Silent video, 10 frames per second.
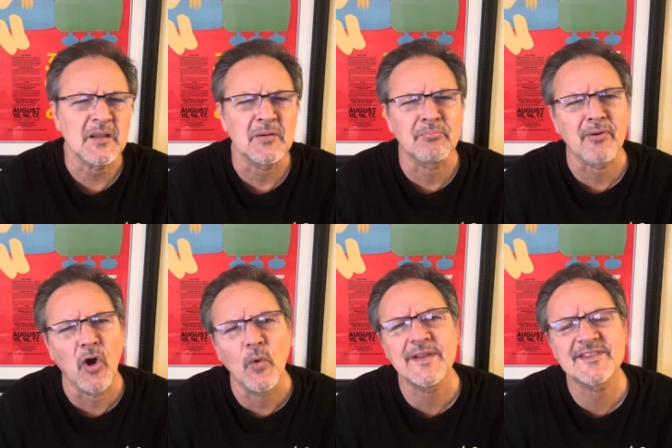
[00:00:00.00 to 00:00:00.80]

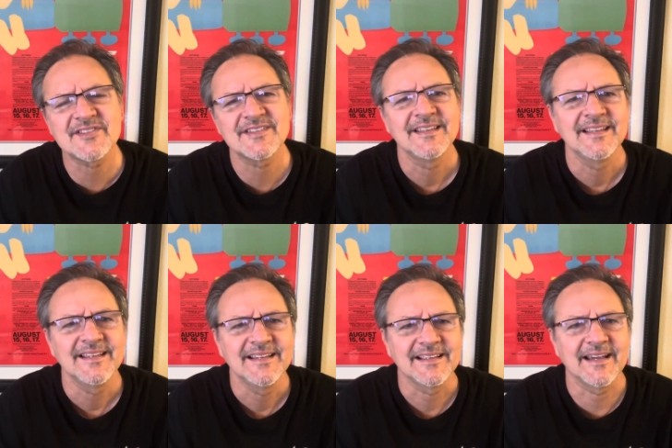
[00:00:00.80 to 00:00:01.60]
poets,
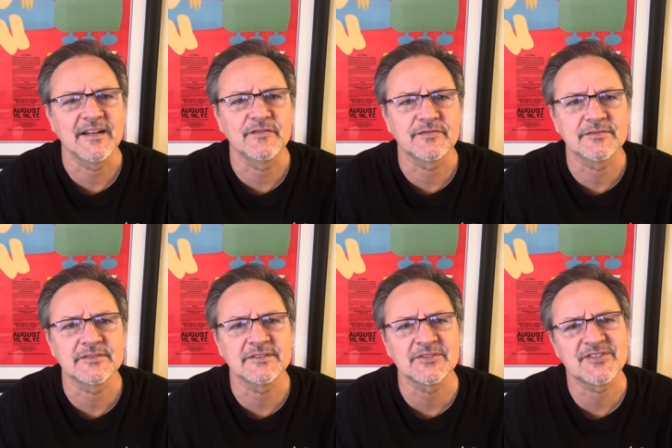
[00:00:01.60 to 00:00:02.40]
kind of
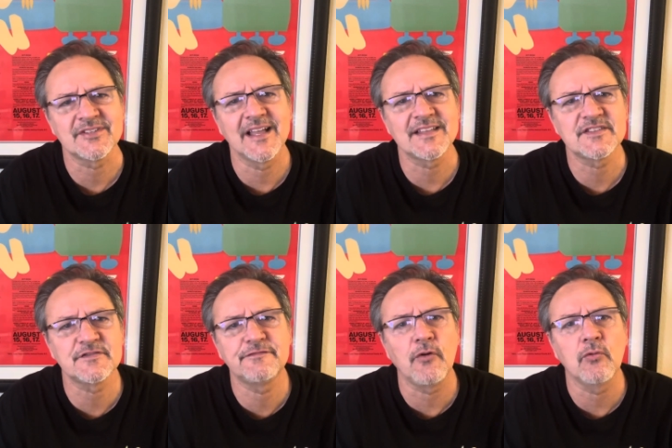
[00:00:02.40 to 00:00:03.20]
ersatz
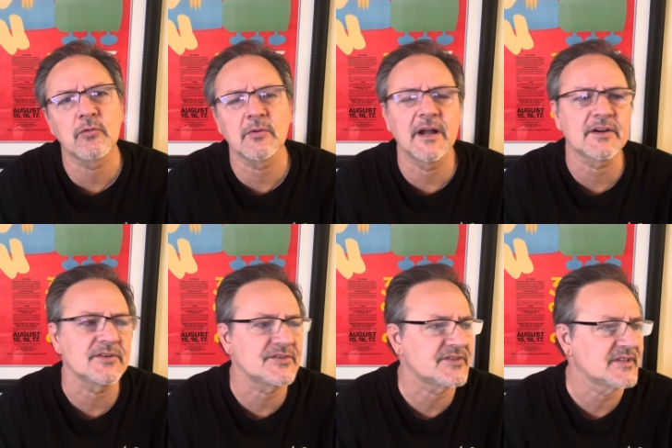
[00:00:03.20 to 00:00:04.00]
folk
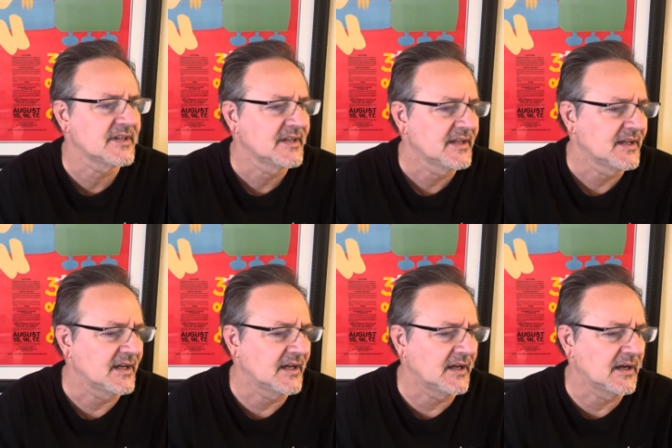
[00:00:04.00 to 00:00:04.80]
rockers
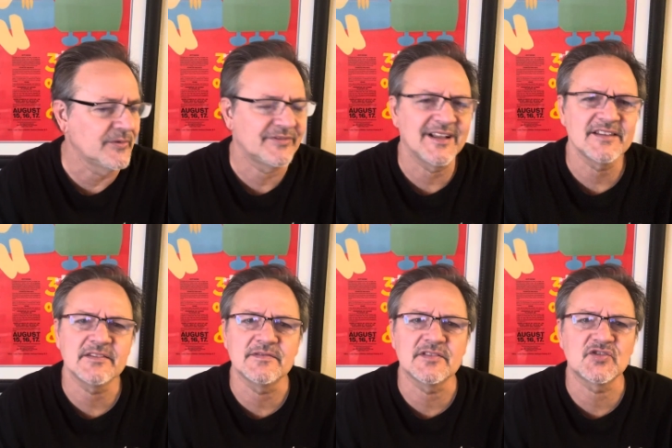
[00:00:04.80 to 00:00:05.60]
with lots
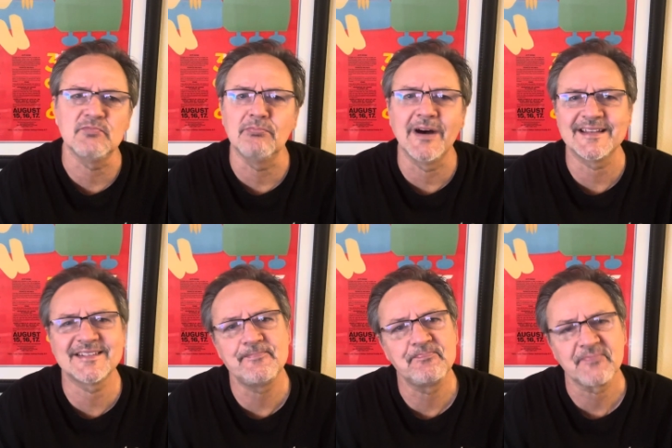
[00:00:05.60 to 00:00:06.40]
of
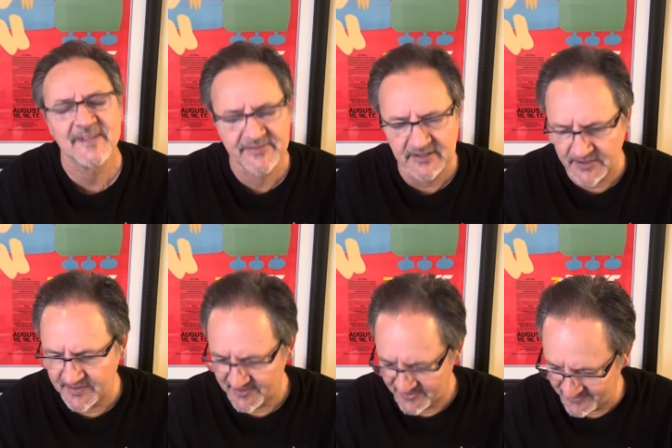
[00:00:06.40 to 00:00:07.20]
smut in the
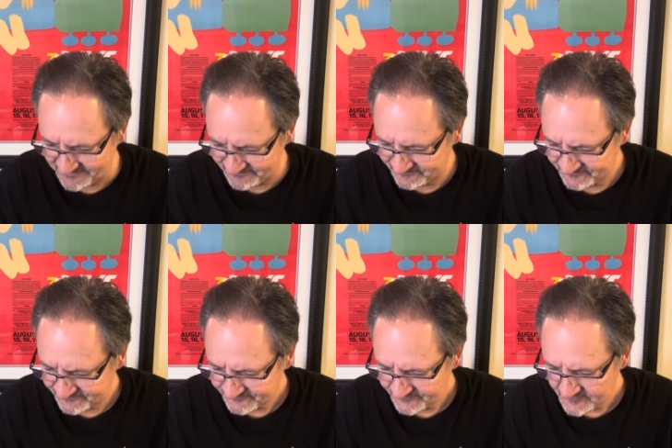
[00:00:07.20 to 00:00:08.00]
lyrics. And
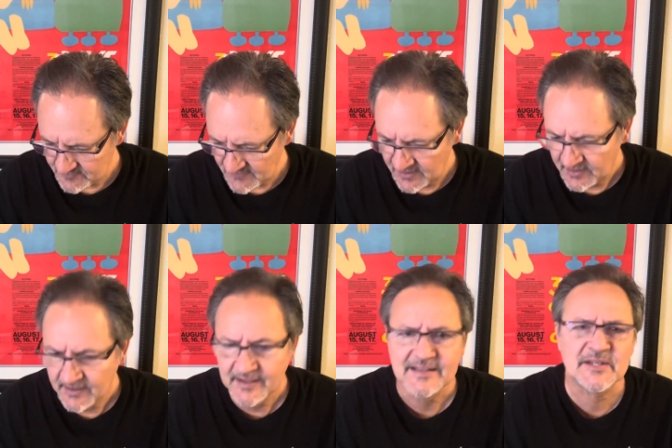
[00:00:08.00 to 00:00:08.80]

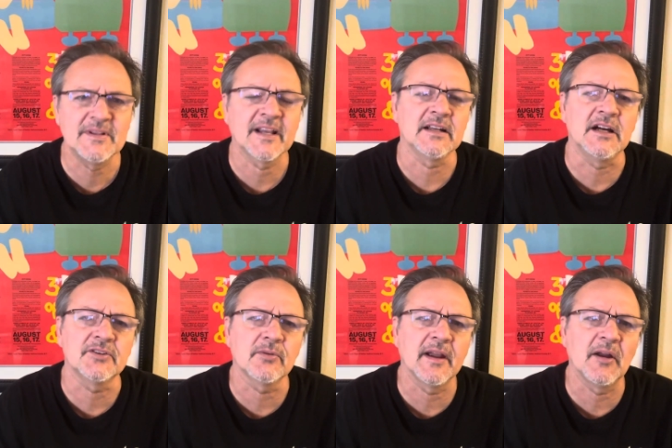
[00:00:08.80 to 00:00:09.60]
they were like an
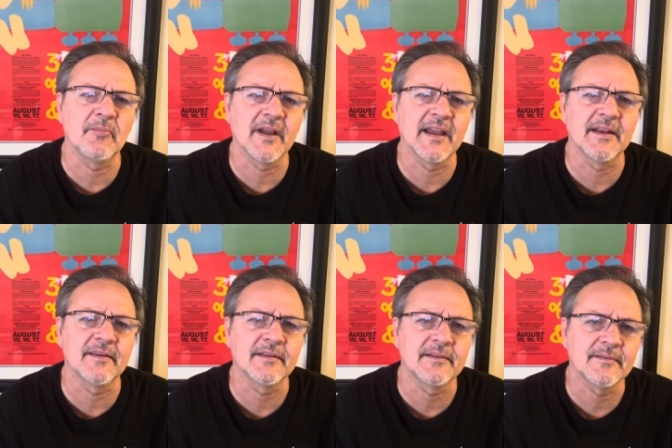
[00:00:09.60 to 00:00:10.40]
underground band.